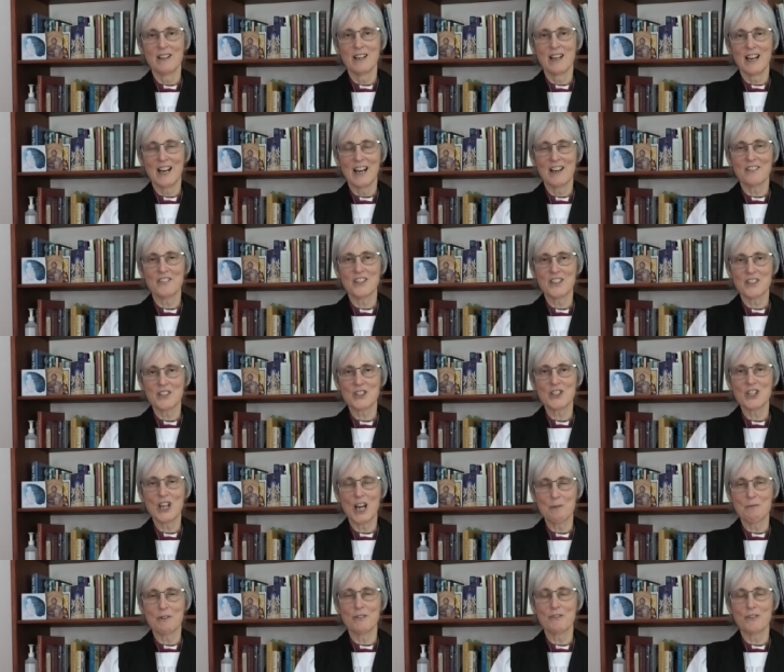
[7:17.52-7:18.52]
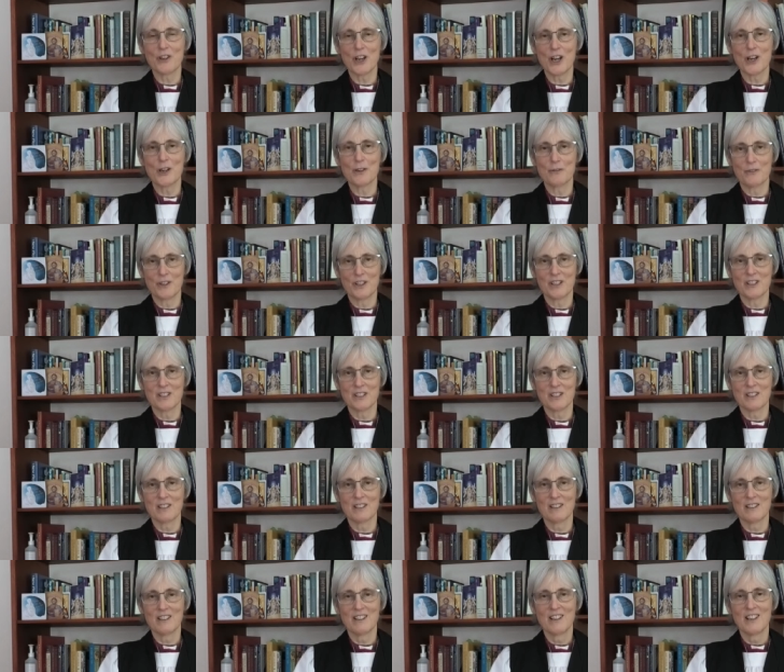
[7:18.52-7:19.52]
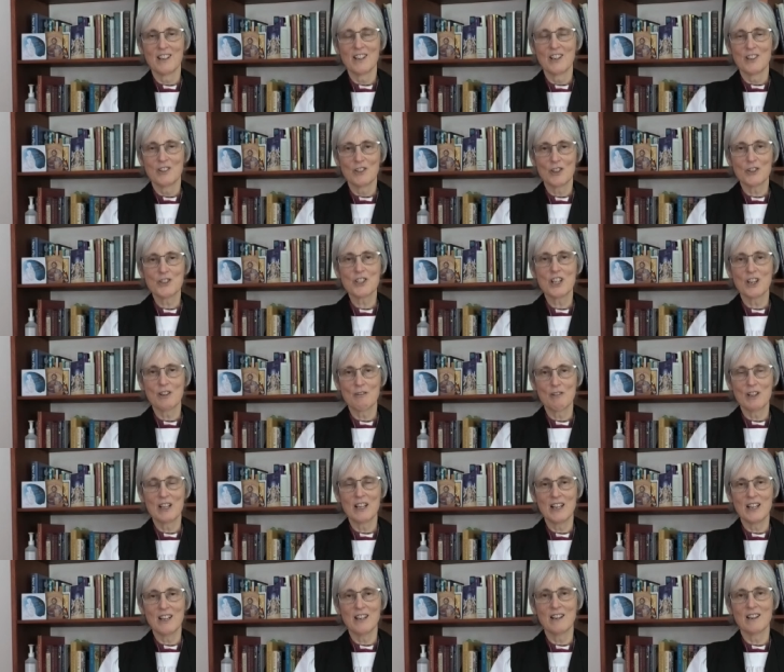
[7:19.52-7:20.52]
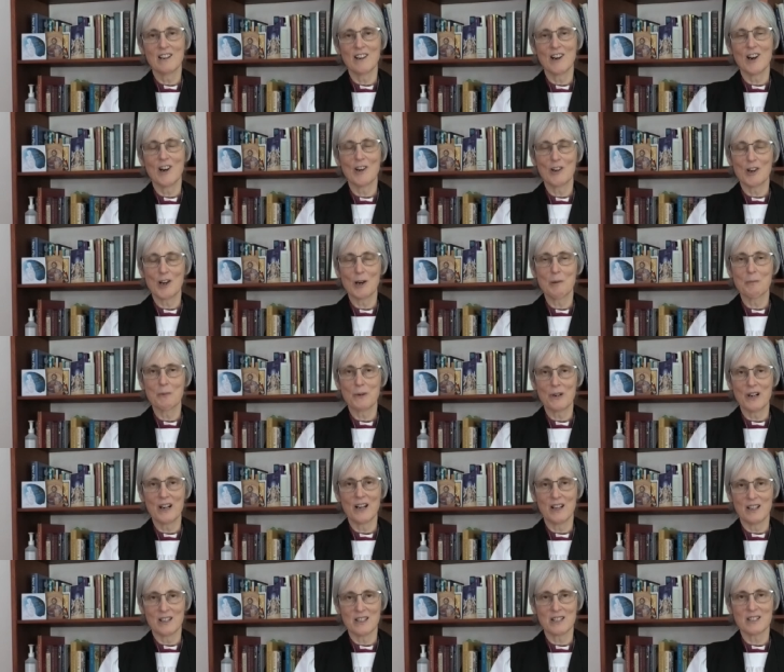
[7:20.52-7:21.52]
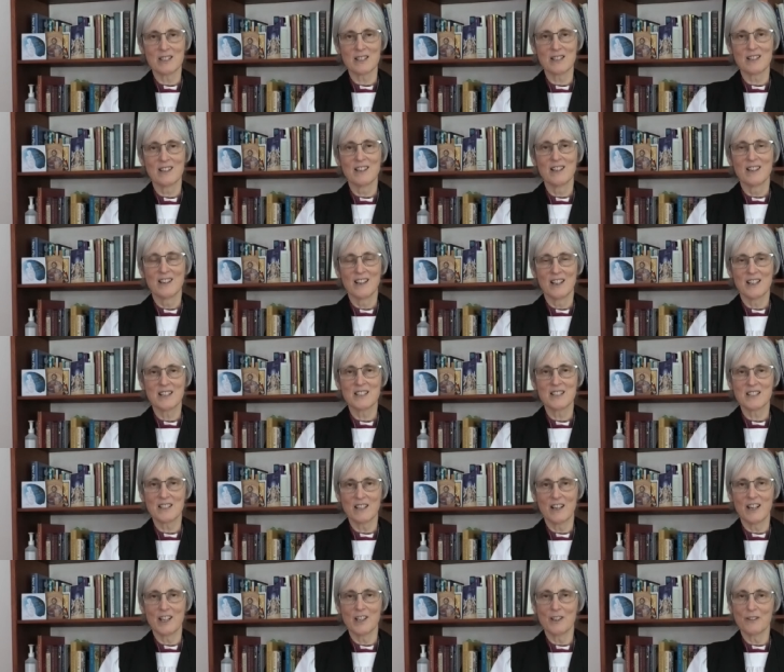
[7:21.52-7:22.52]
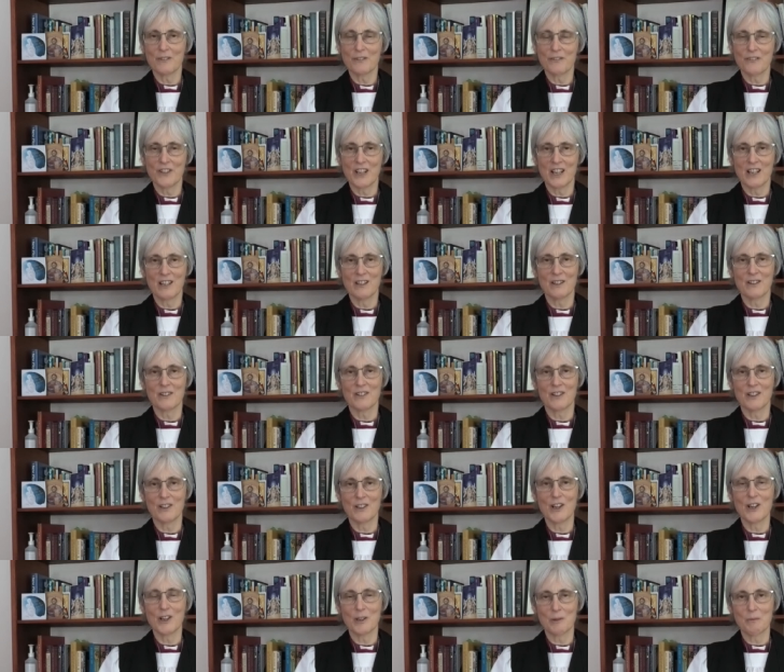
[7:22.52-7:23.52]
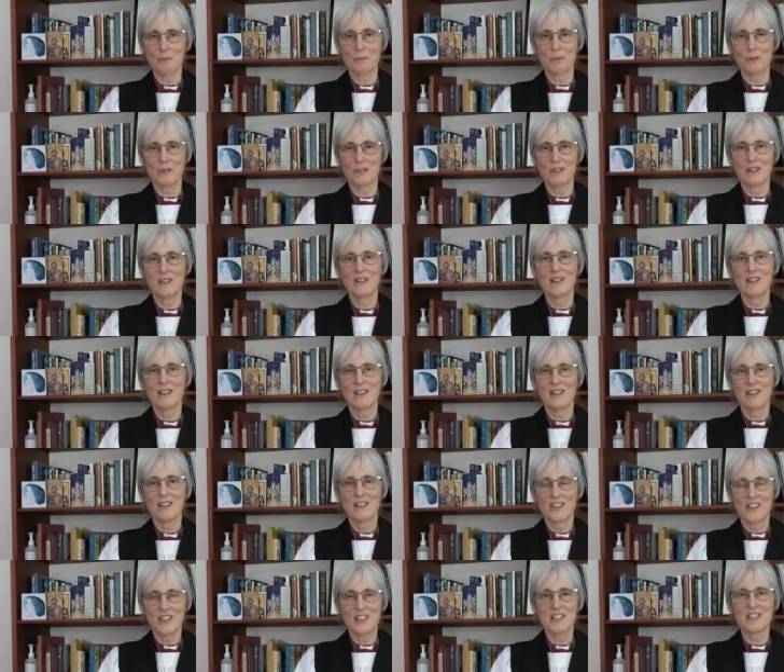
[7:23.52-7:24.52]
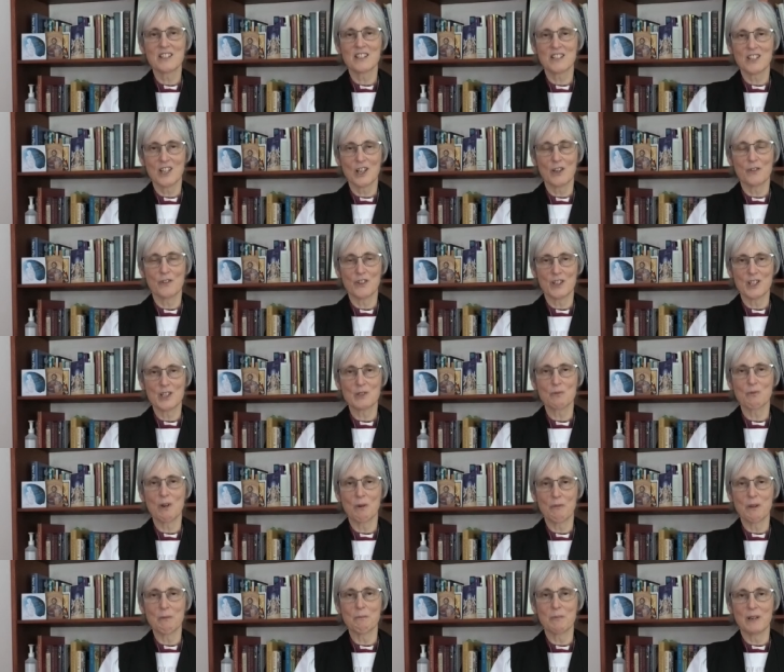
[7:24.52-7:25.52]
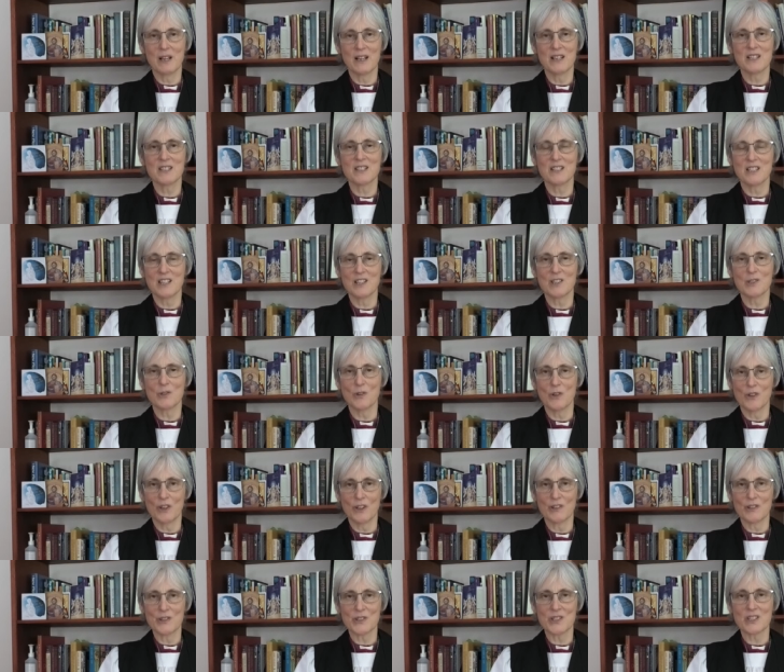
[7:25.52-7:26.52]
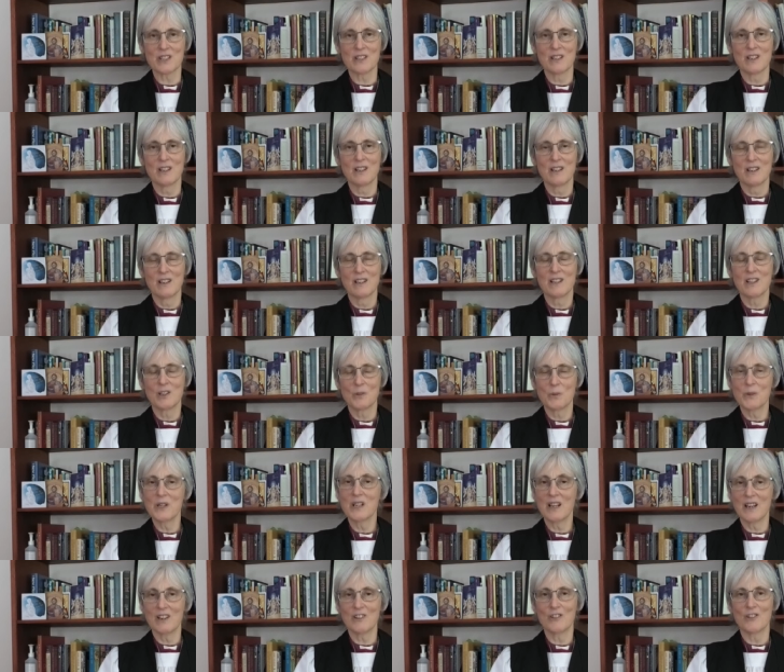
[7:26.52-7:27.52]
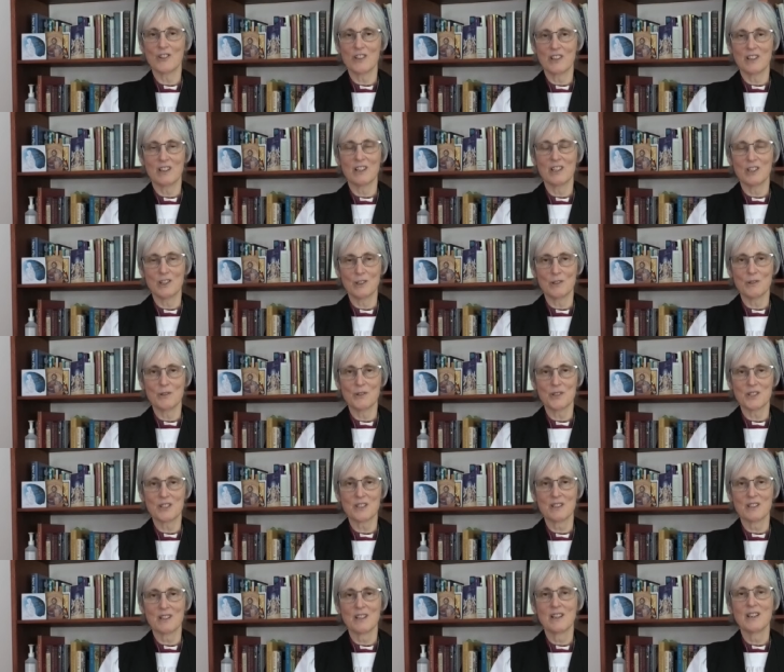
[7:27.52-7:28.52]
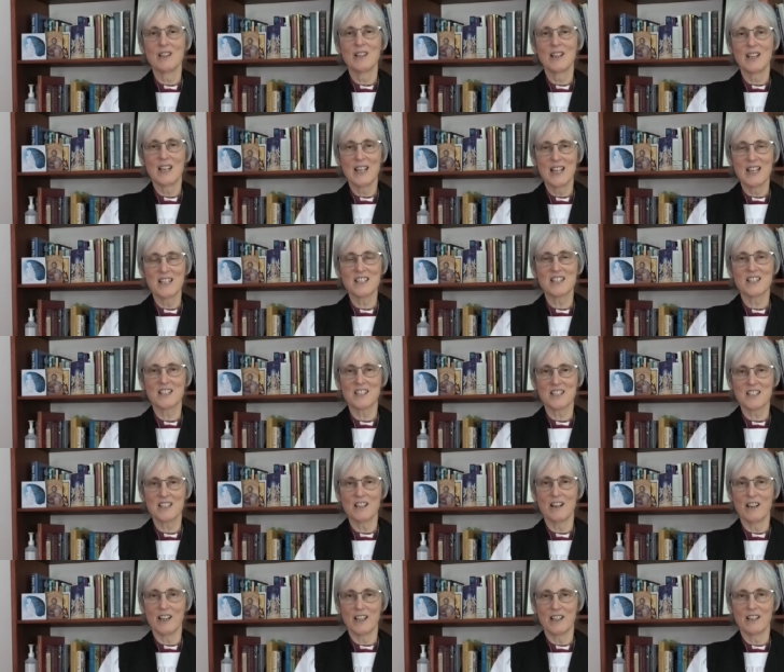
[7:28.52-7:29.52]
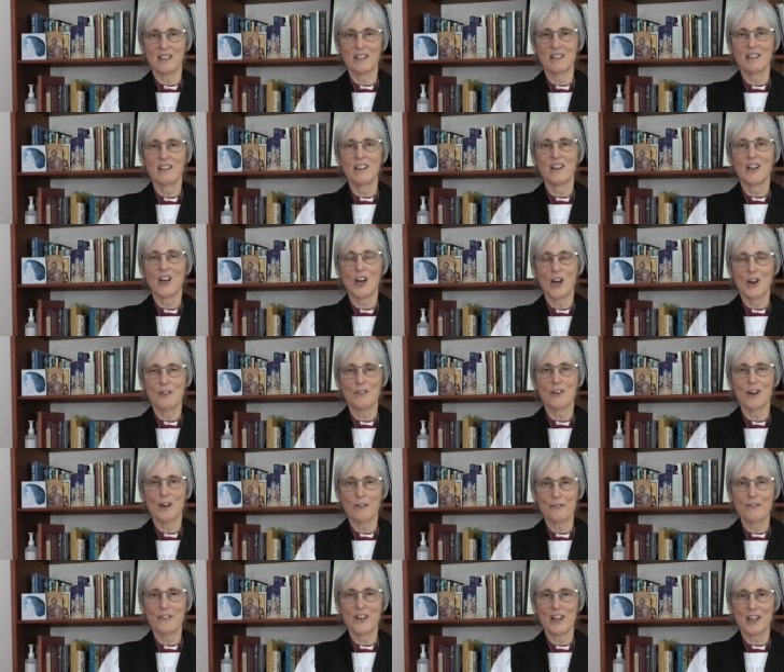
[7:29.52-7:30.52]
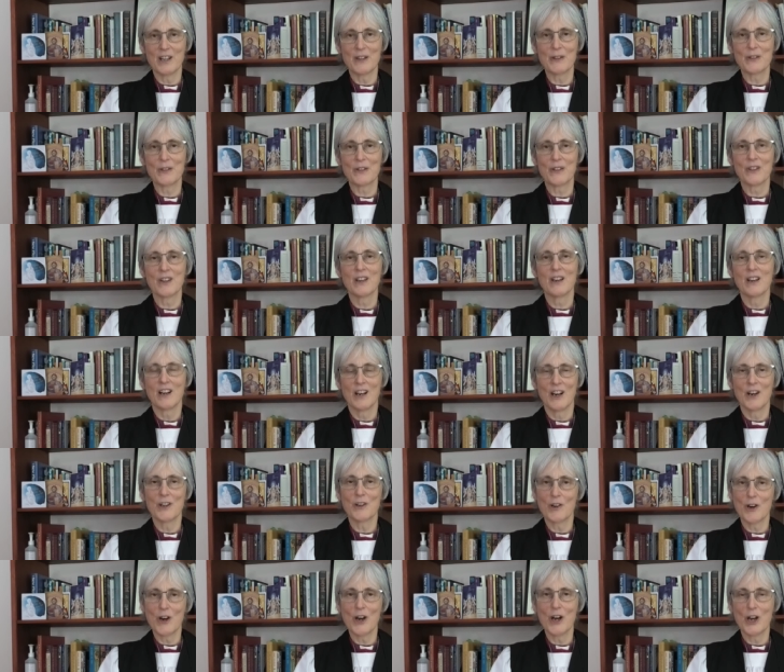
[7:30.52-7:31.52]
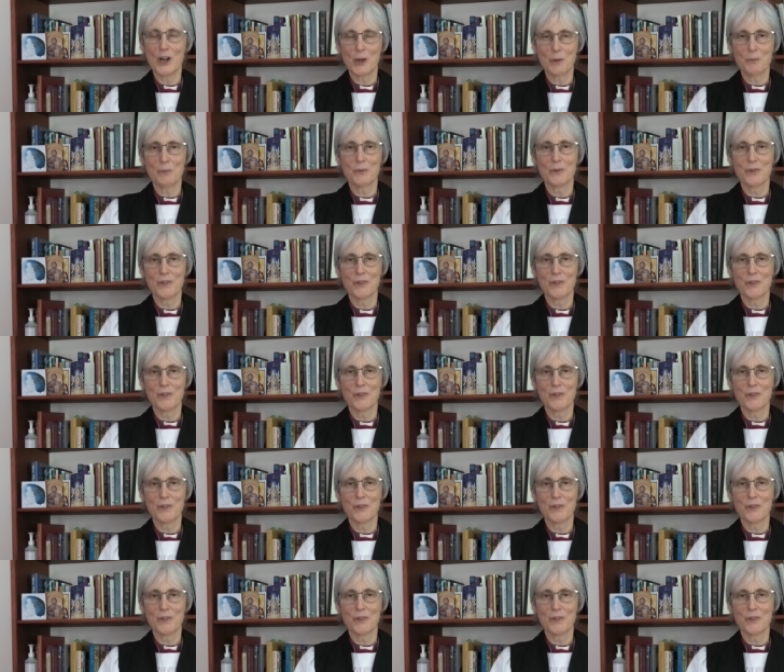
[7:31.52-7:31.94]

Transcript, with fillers: at this time of COVID, not only are our prayers a sign of faith and hope, this service, when we bless these oils that we cannot yet use, is a sign of our faith and our hope